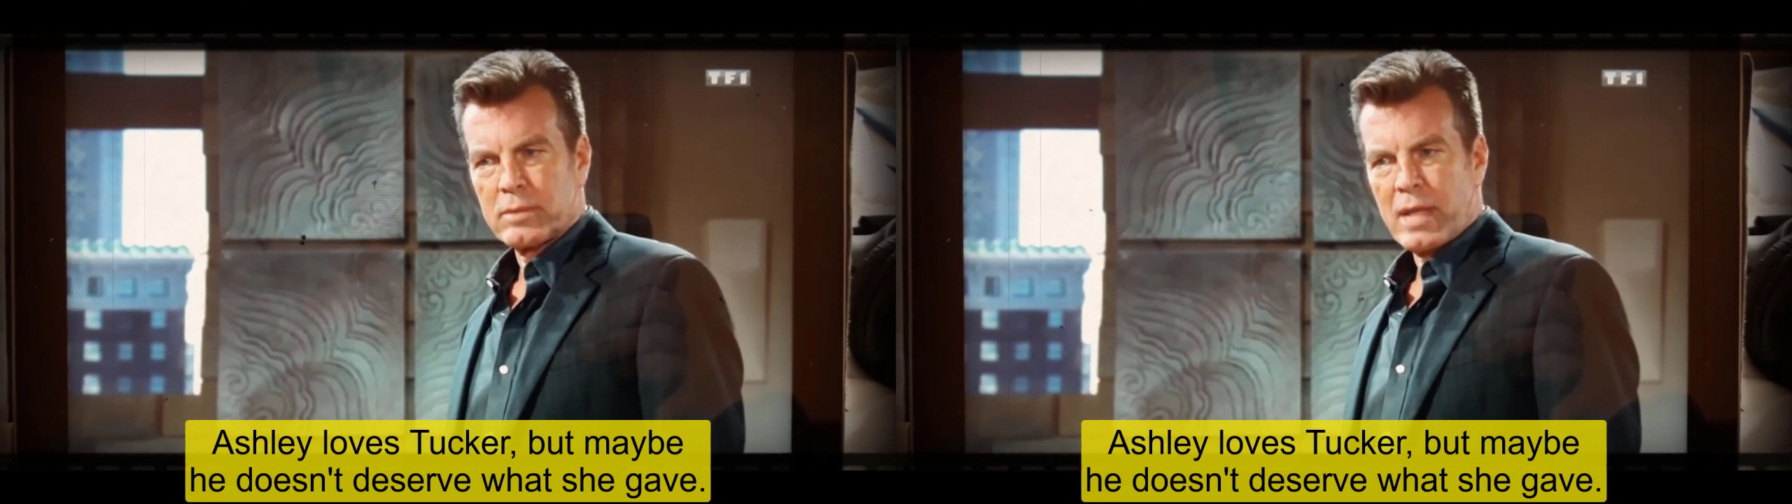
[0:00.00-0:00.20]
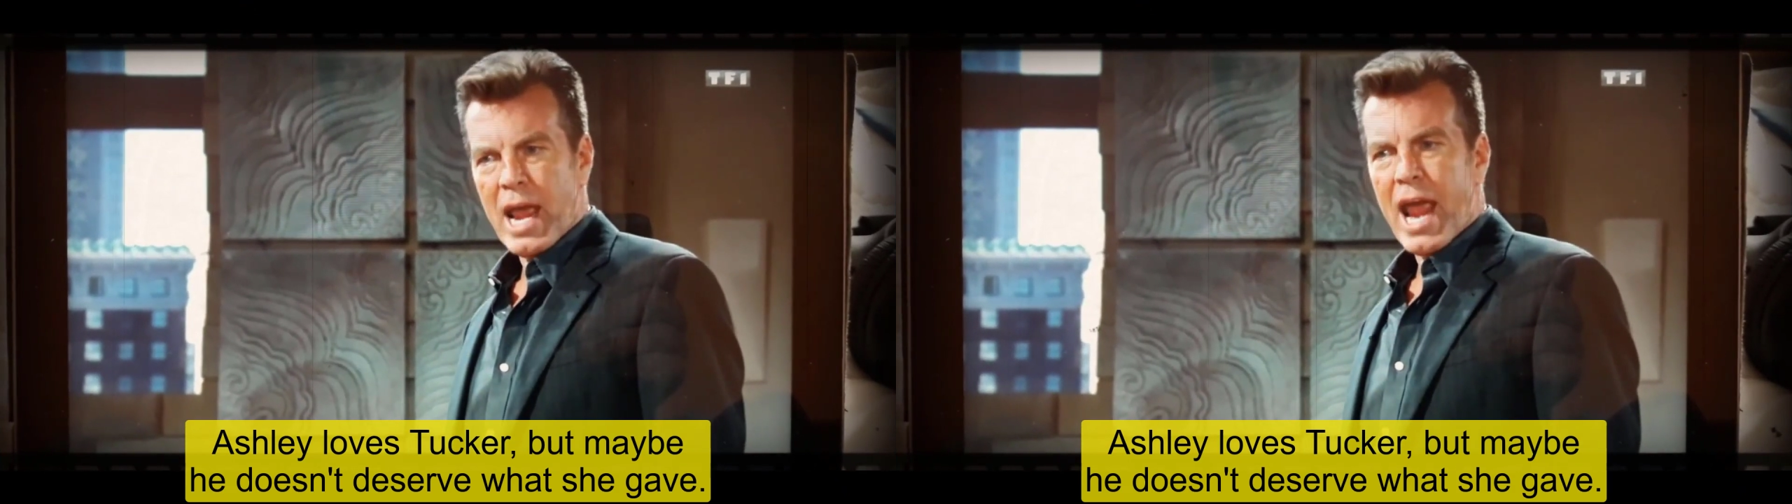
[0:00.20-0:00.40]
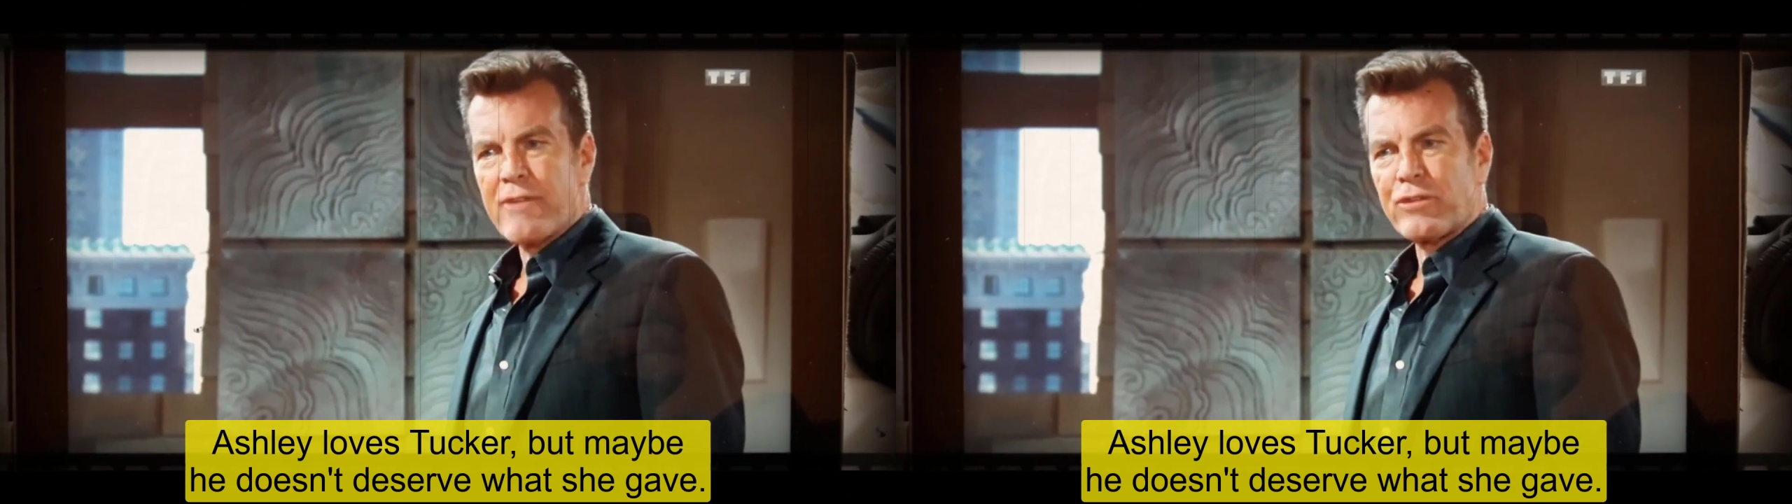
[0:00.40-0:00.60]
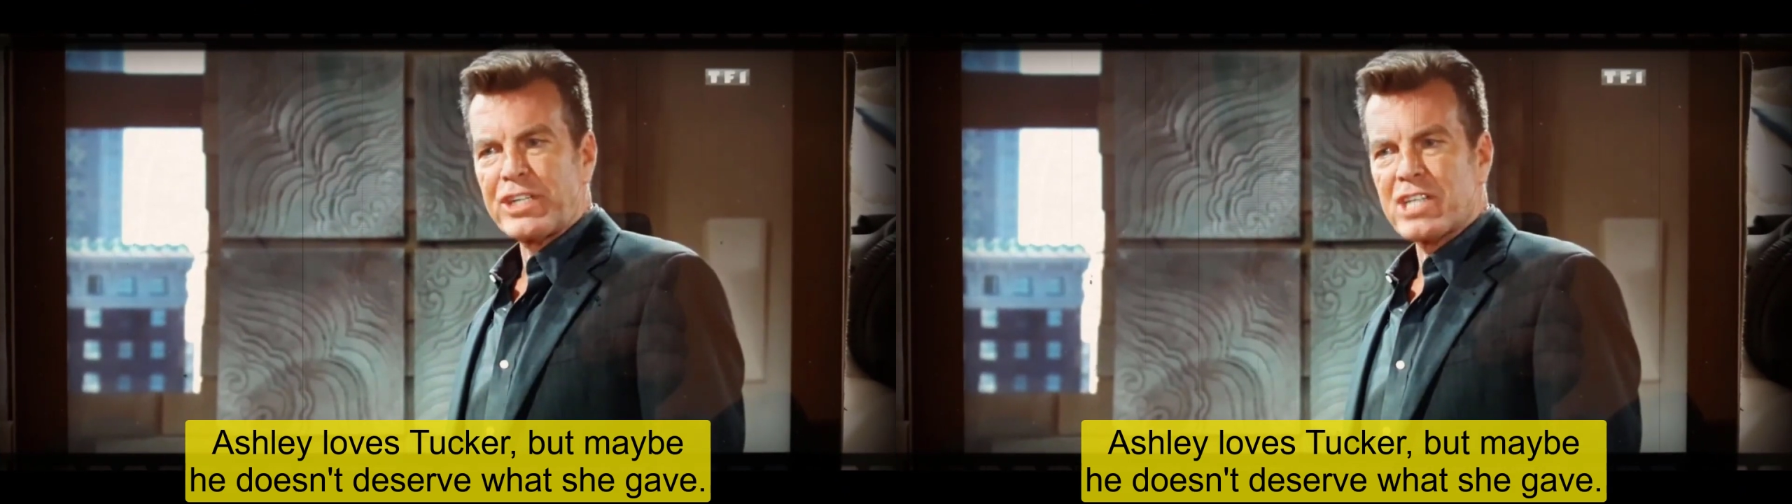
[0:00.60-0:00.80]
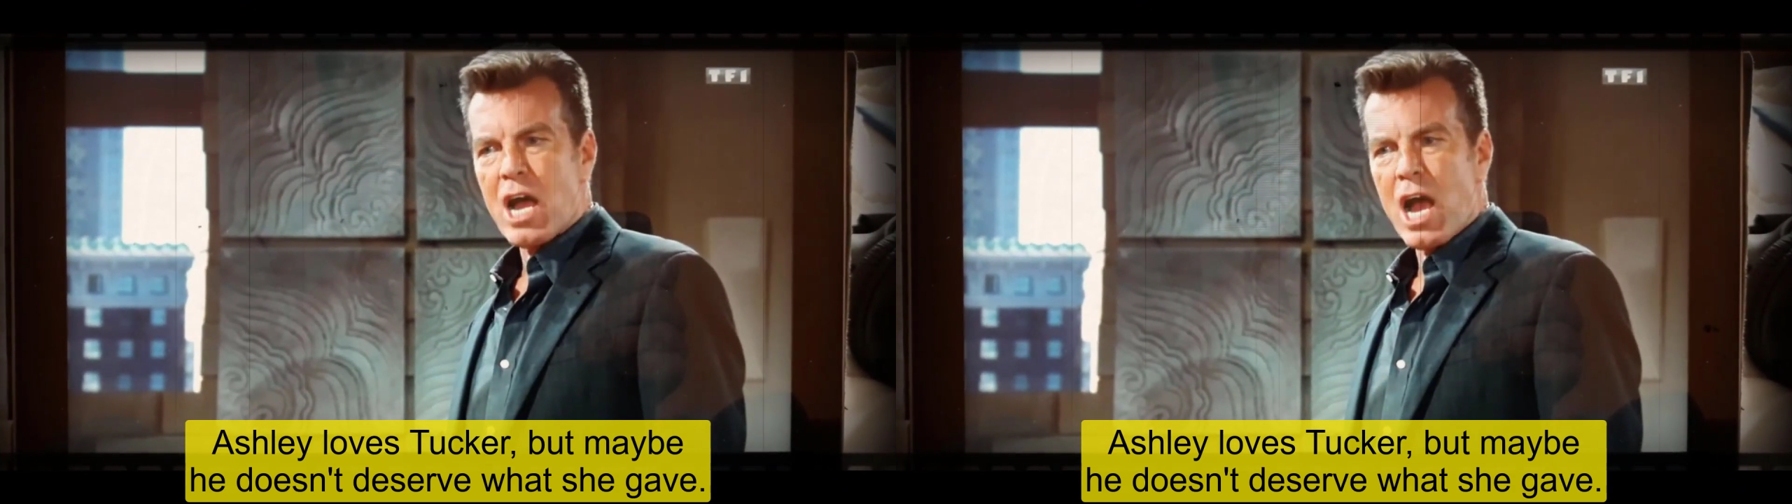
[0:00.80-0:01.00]
he doesn't
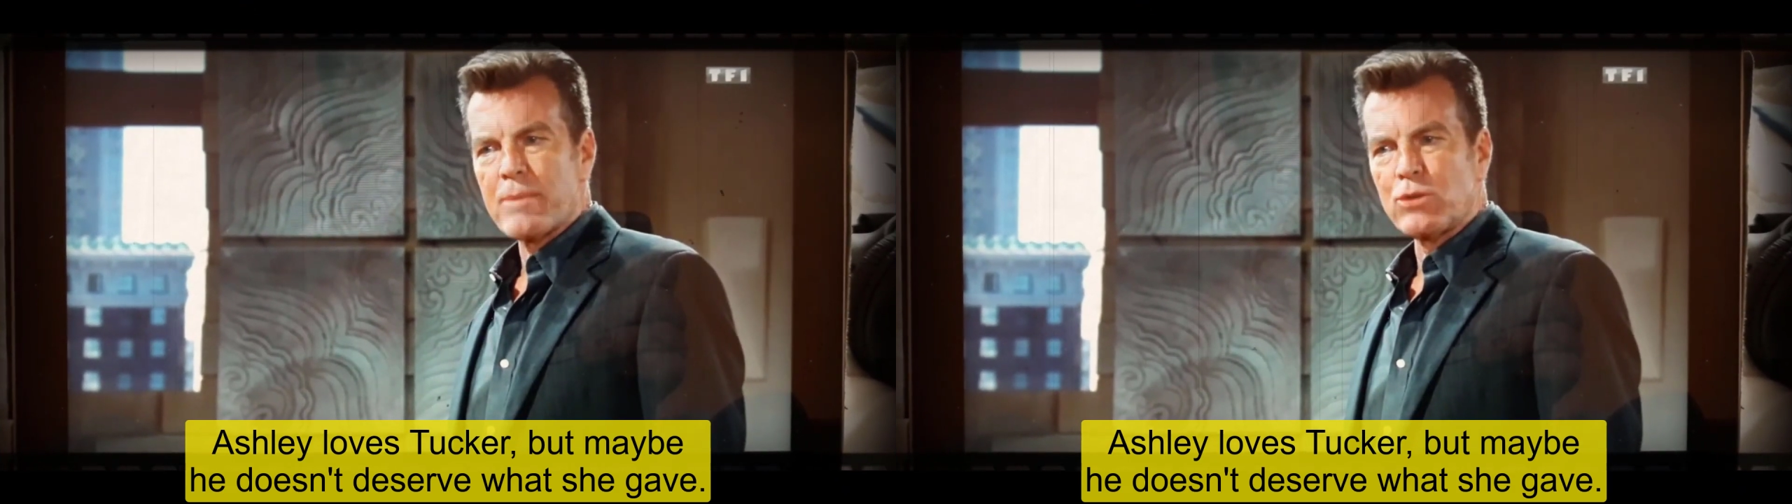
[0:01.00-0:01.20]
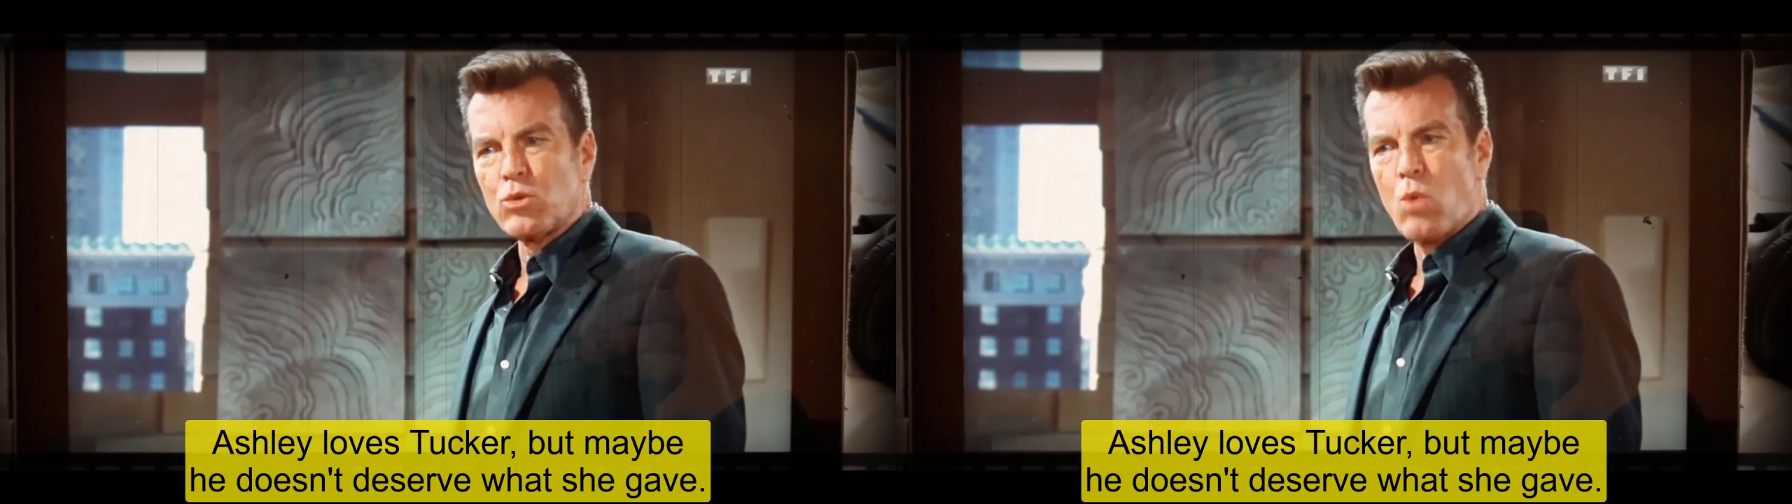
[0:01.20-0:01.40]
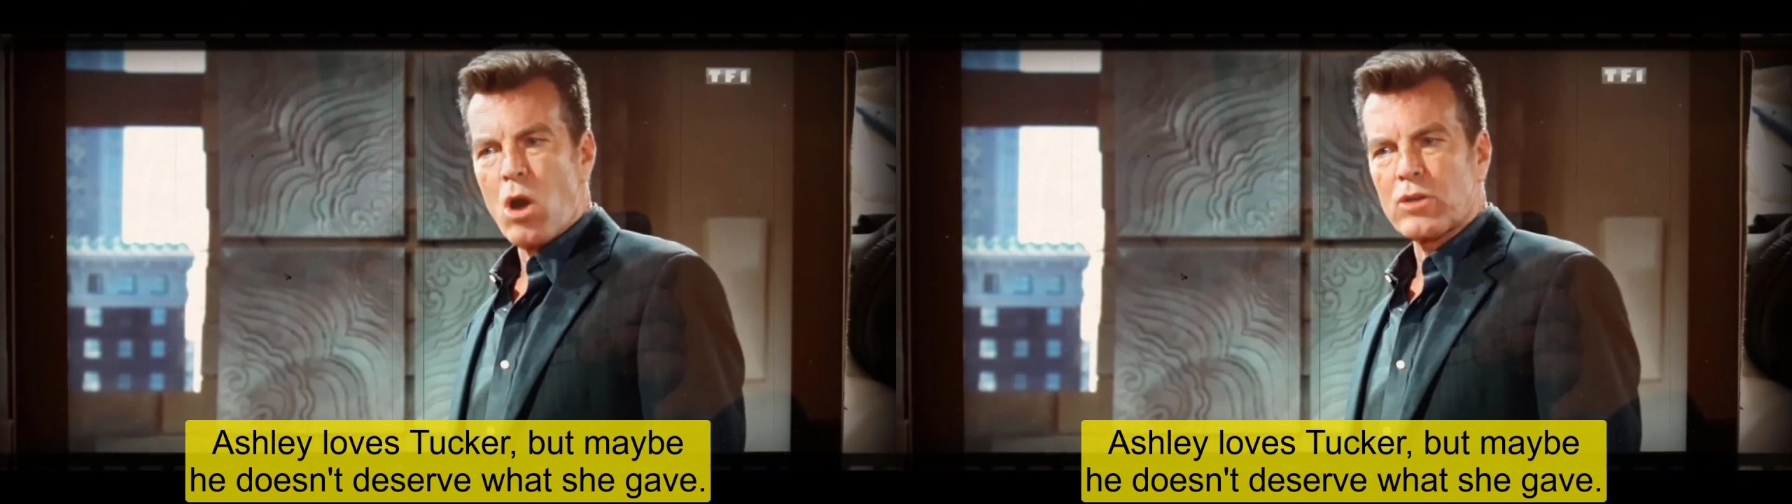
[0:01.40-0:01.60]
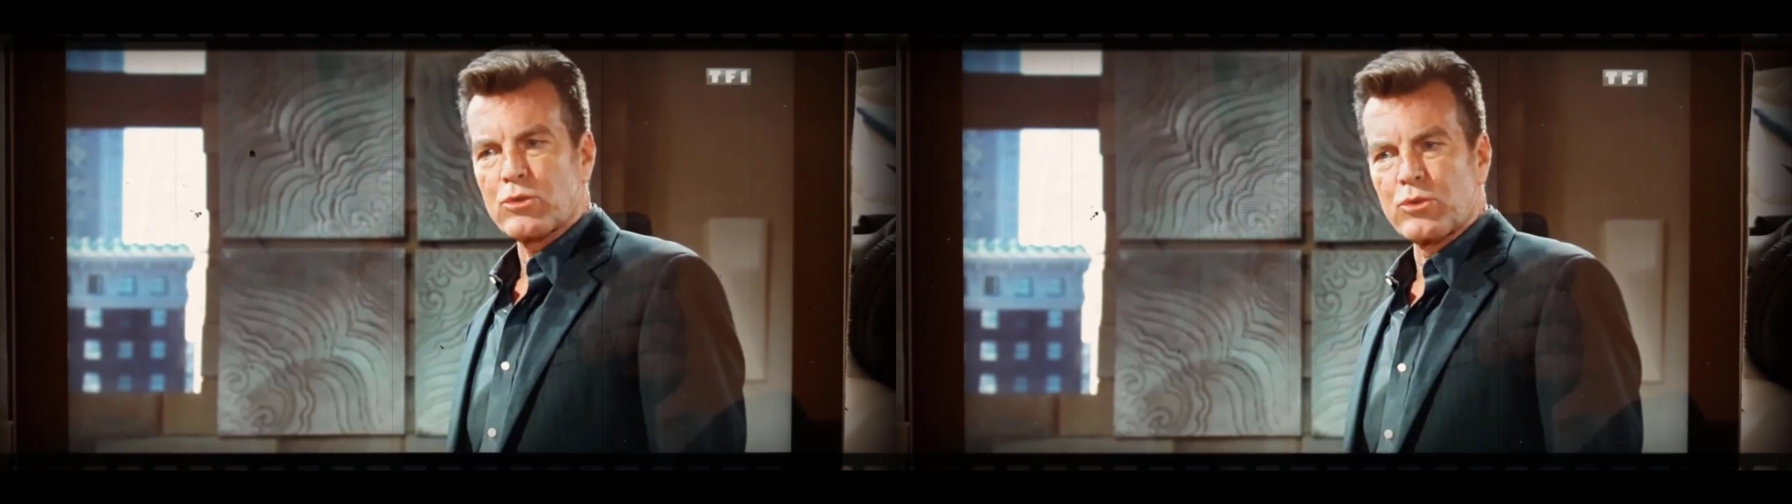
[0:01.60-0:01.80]
deserve what she gave.